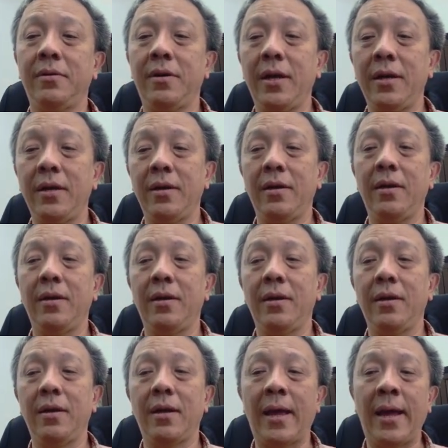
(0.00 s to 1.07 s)
Alright?
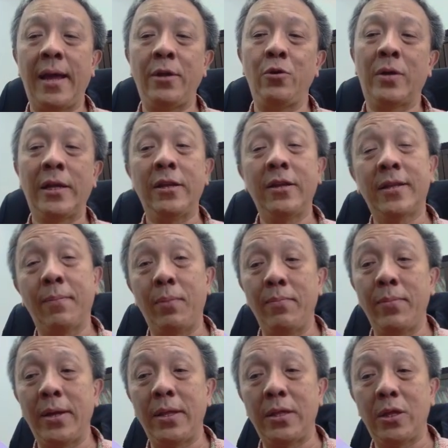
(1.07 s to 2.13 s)
And you can even
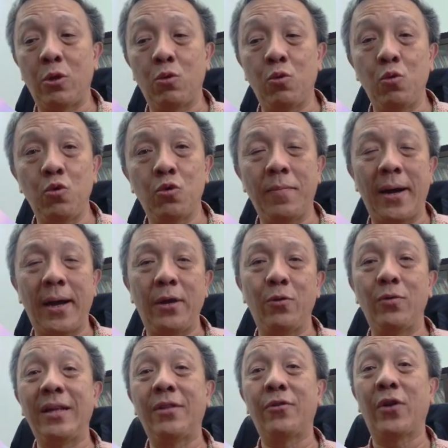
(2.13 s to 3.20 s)
supplement the tools by
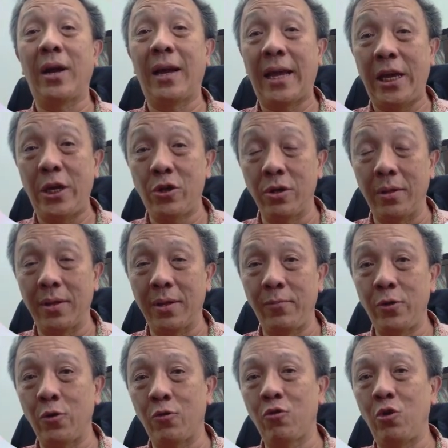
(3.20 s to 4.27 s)
using truncation. That
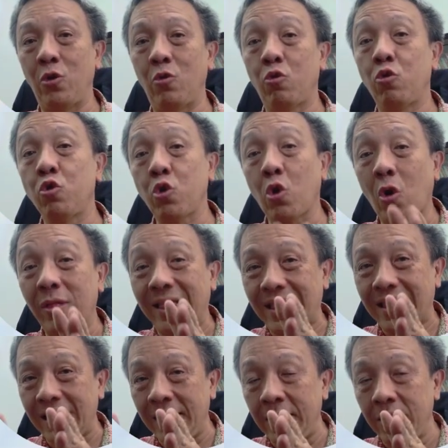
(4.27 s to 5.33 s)
means you
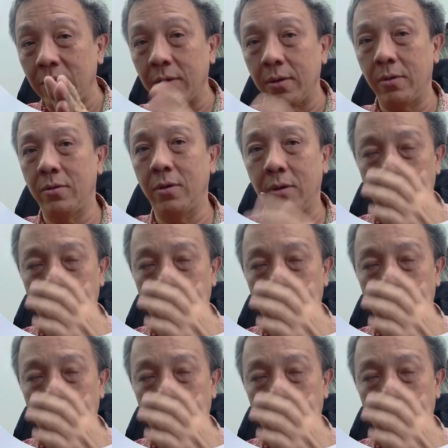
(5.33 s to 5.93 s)
shorten your